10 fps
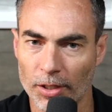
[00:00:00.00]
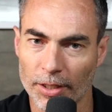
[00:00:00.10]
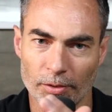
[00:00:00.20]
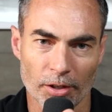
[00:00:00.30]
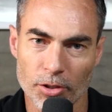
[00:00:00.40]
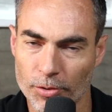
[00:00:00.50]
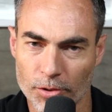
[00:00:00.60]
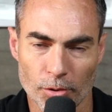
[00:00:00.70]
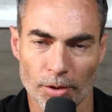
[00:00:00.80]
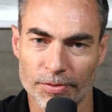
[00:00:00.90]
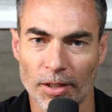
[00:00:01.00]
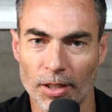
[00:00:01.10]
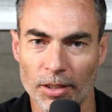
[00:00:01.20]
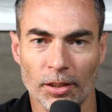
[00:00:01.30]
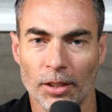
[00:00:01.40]
like you got
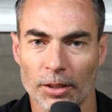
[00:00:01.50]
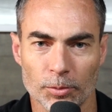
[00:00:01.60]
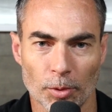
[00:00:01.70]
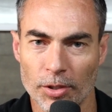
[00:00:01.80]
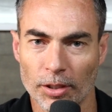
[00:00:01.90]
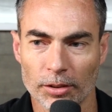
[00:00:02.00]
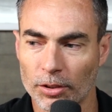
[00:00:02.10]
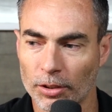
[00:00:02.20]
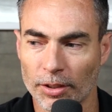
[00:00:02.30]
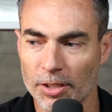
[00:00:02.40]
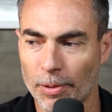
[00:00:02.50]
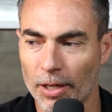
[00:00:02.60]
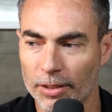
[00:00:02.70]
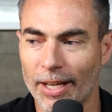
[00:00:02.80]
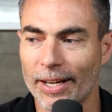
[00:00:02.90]
storefront where you can list
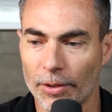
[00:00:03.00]
product. Got it.